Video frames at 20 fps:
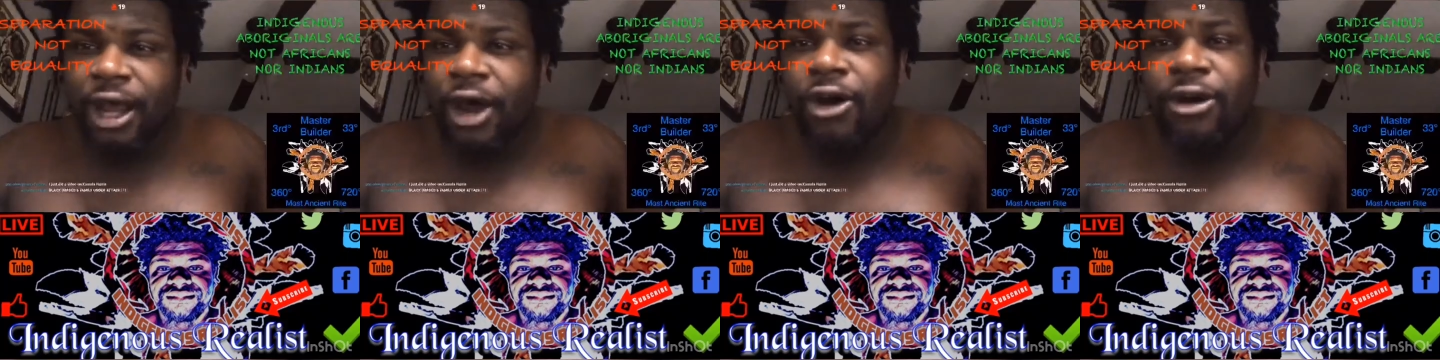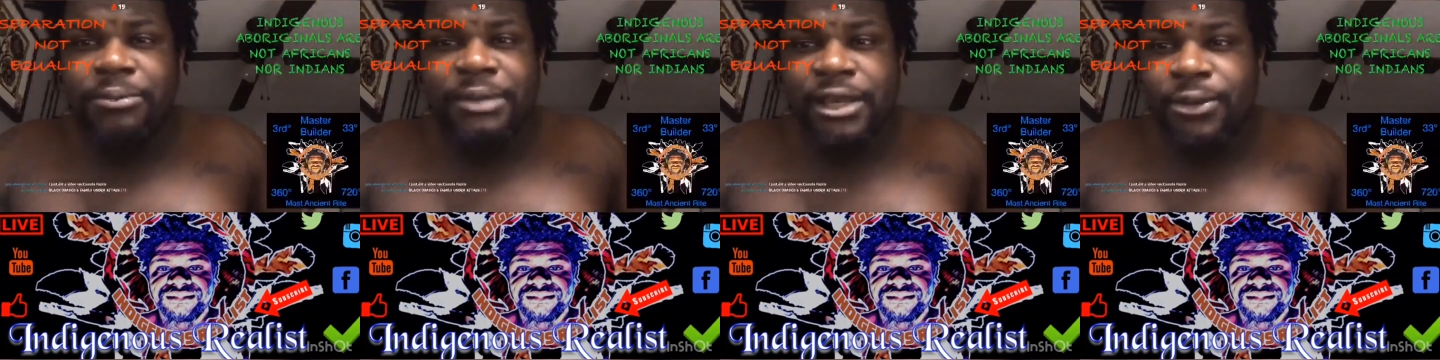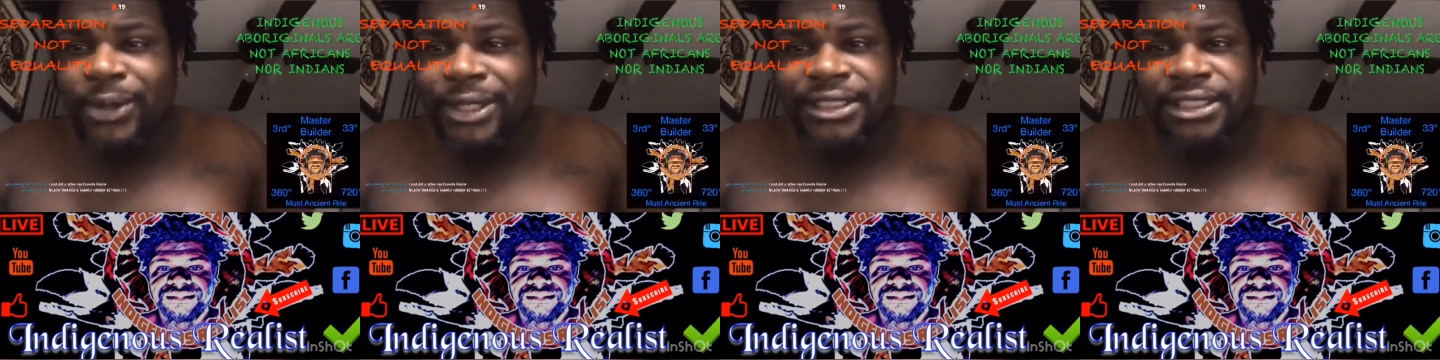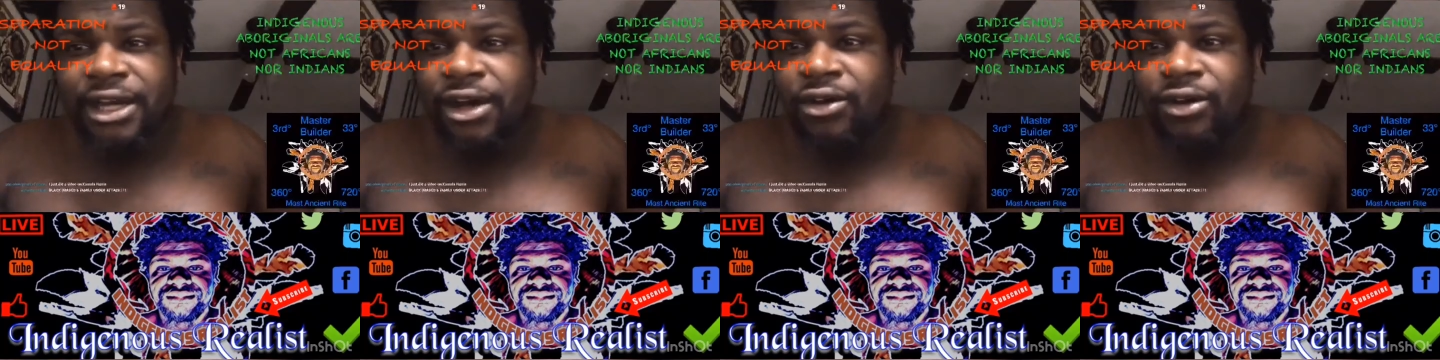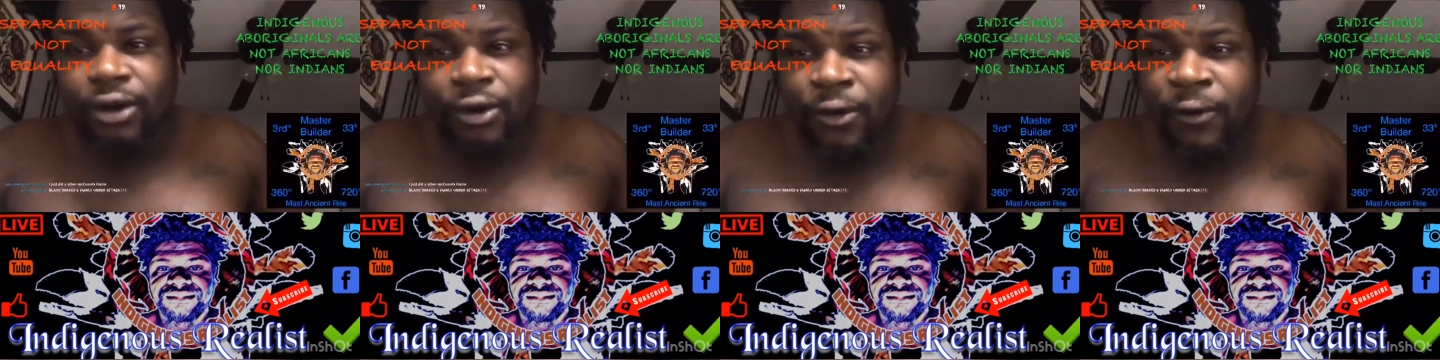told him he wasn't
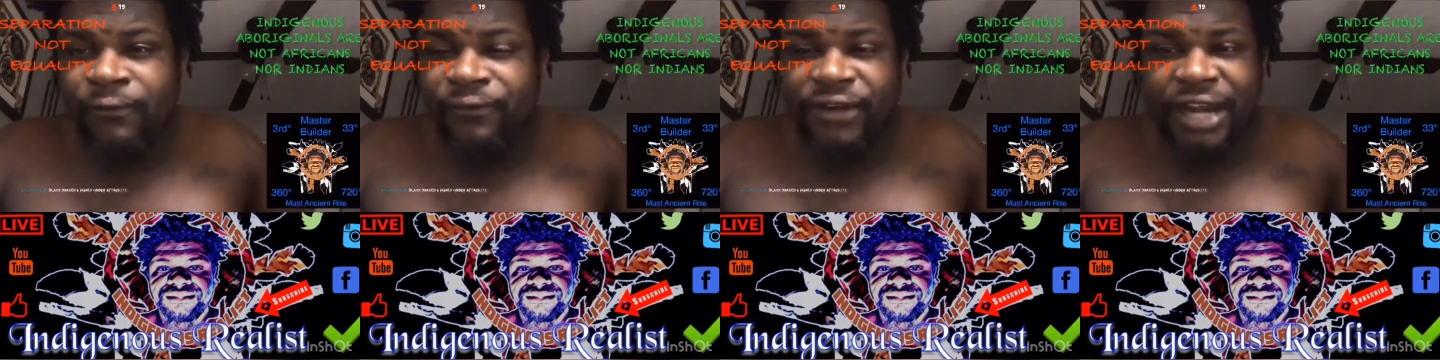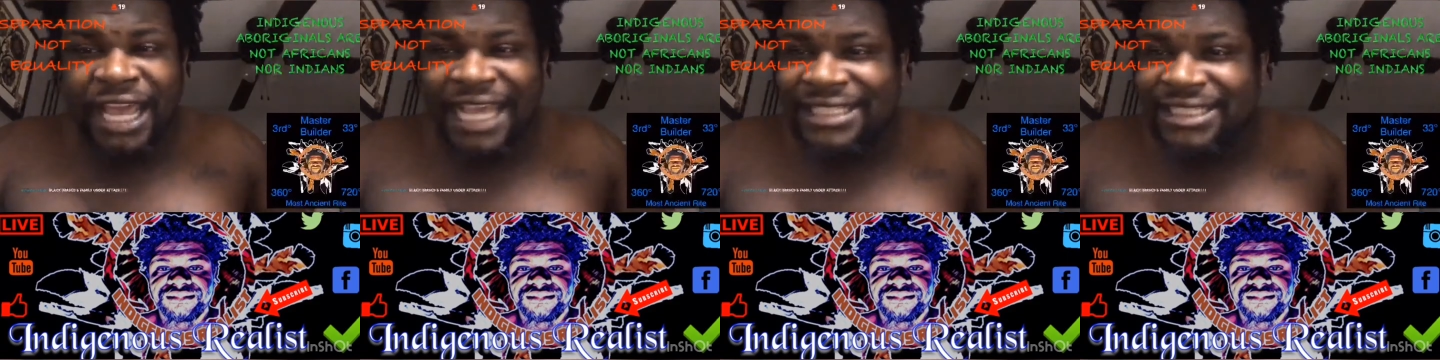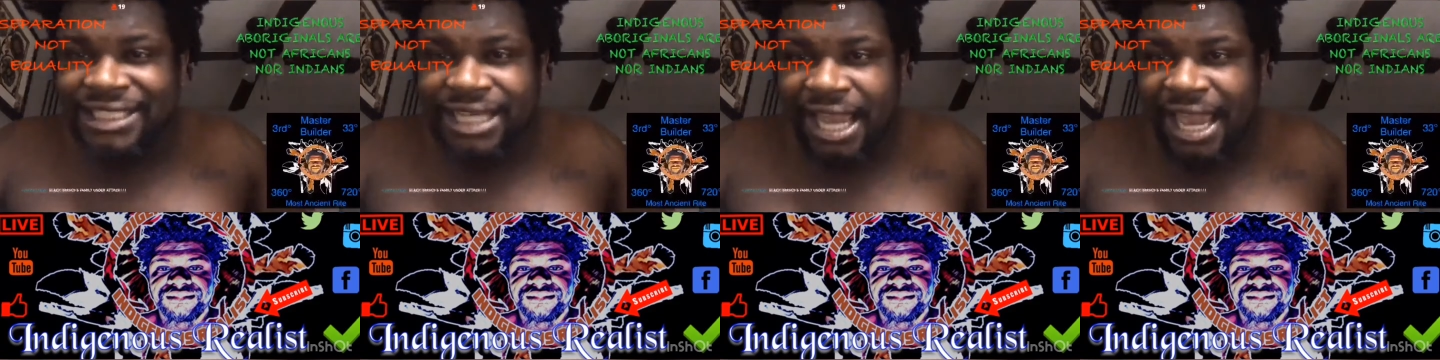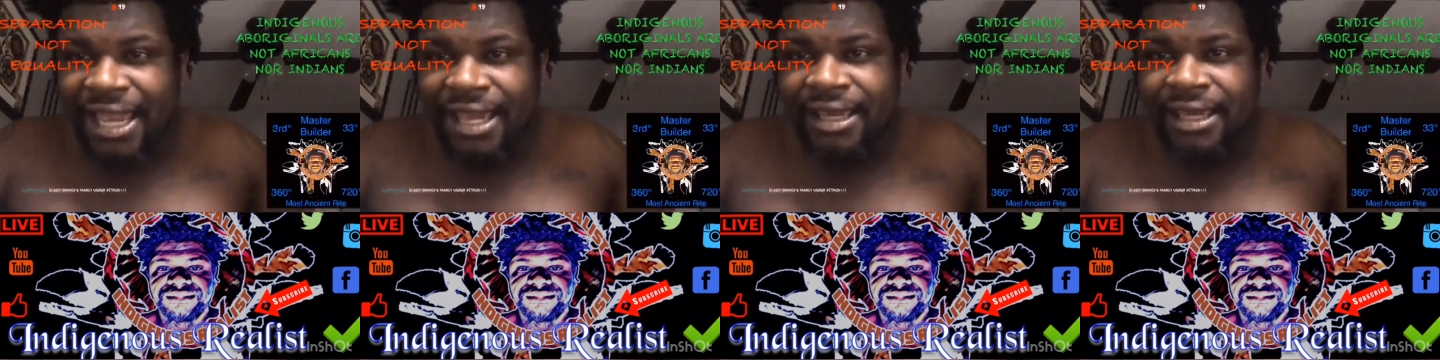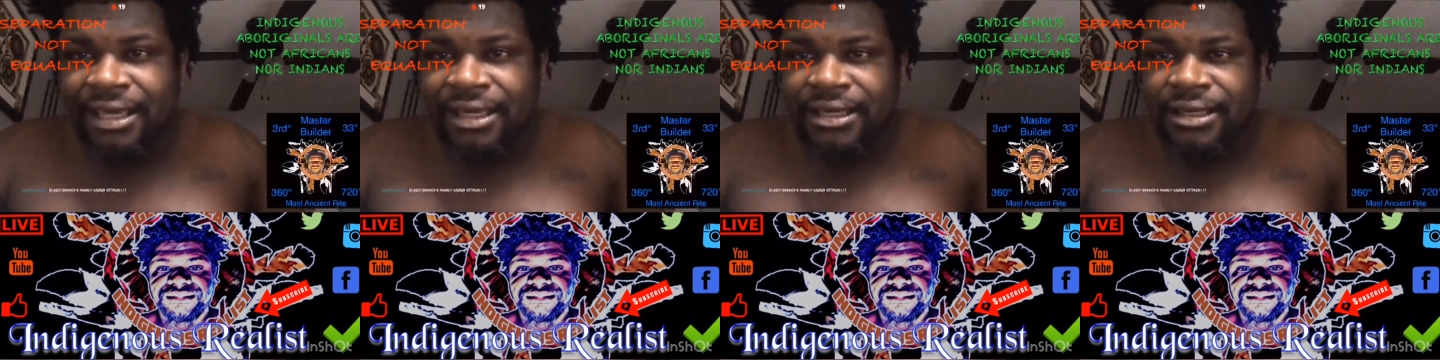gonna coon for that check.